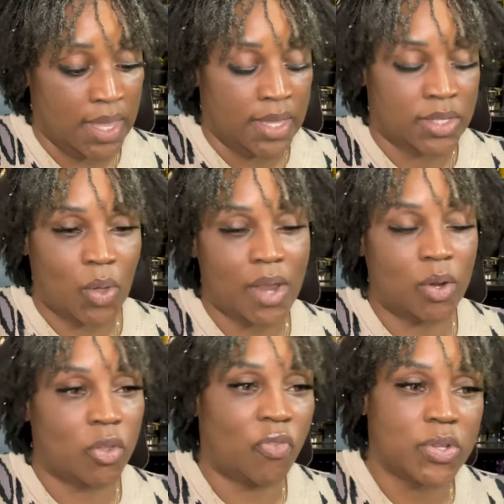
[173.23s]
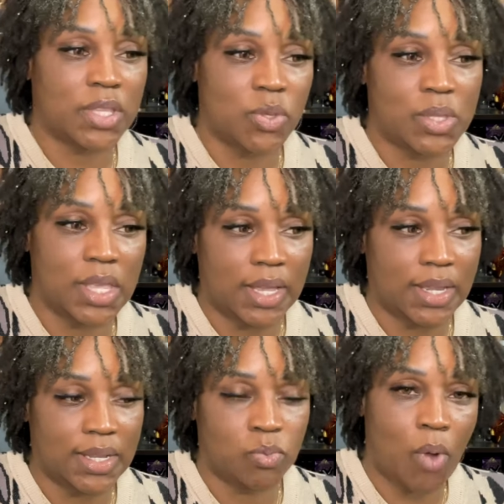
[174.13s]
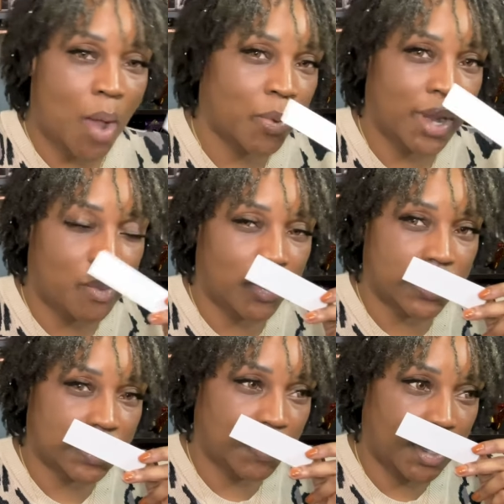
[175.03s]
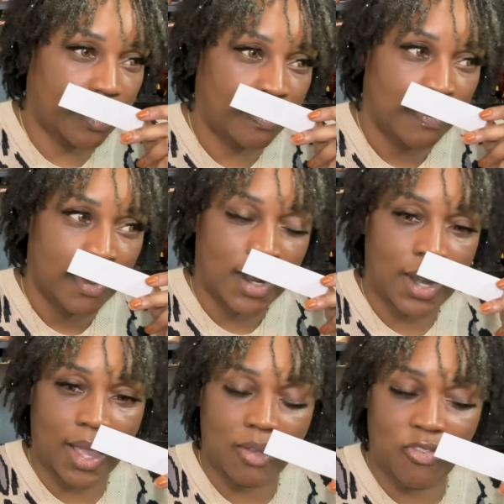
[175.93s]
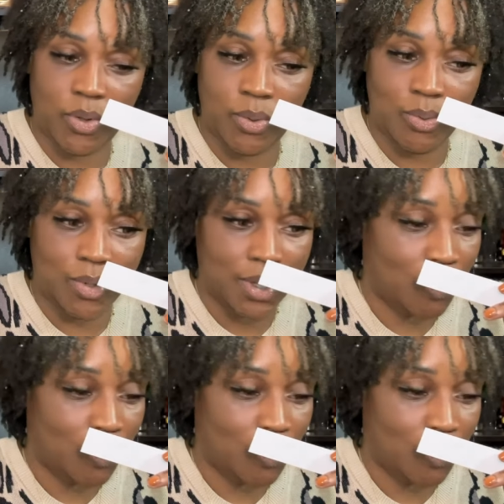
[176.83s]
So I know your first thing you're thinking is, why would I want to smell like food?